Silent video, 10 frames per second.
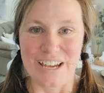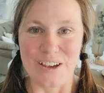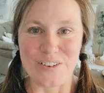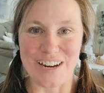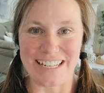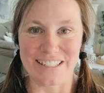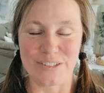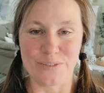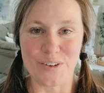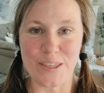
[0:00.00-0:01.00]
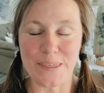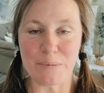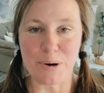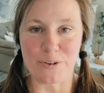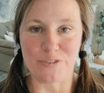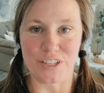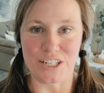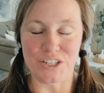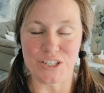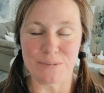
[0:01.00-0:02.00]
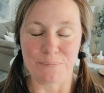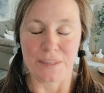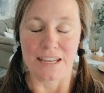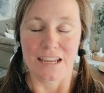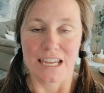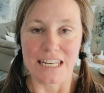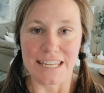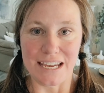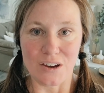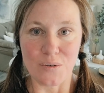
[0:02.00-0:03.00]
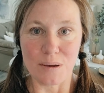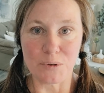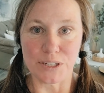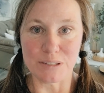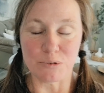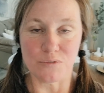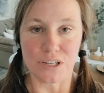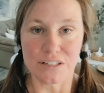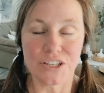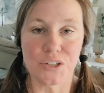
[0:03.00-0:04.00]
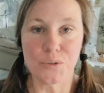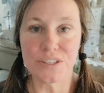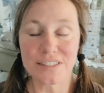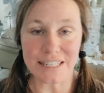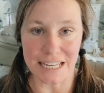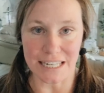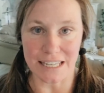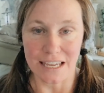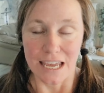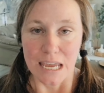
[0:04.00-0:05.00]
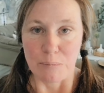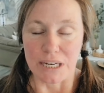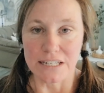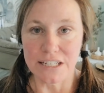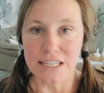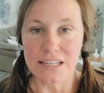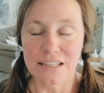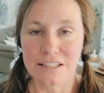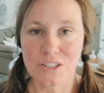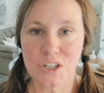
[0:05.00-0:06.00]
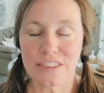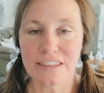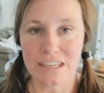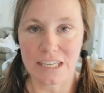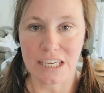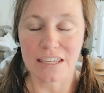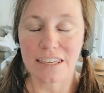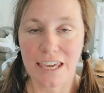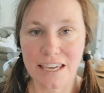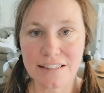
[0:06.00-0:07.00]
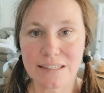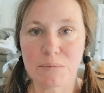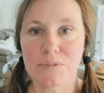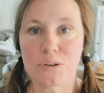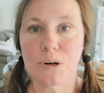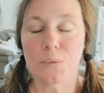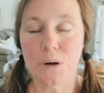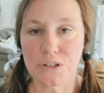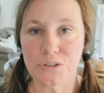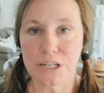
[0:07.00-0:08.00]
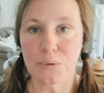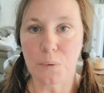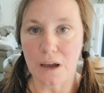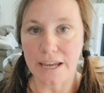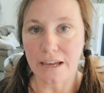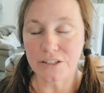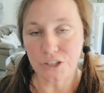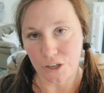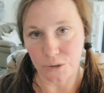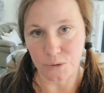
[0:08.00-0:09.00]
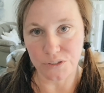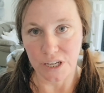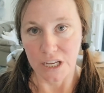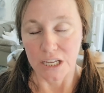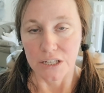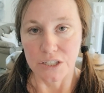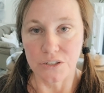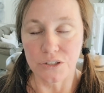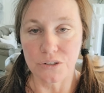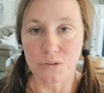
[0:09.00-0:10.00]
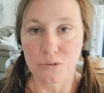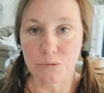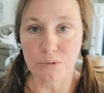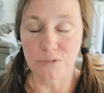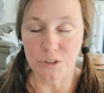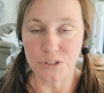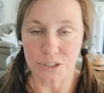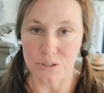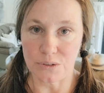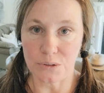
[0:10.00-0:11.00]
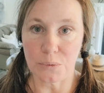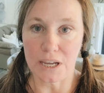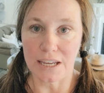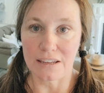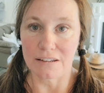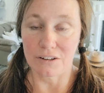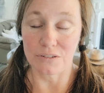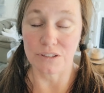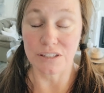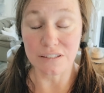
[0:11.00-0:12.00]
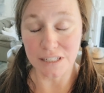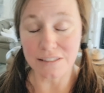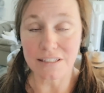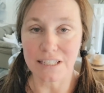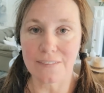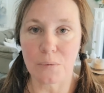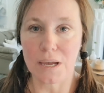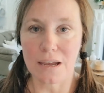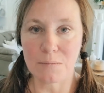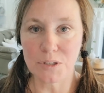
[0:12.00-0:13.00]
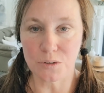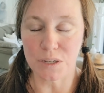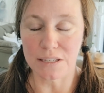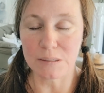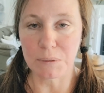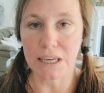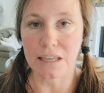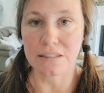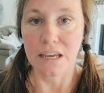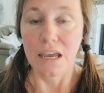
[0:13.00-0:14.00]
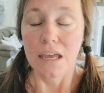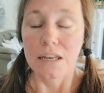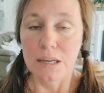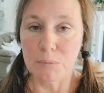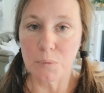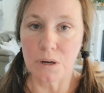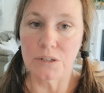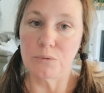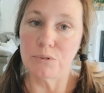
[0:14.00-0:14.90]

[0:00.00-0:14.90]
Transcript: All right, so we've got that part finished. And now I'm going to move on to staining. But I did start thinking, in case some of you are wondering why I chose to do the reverse stencil the way, or the stenciling the way I'm doing, is because number one,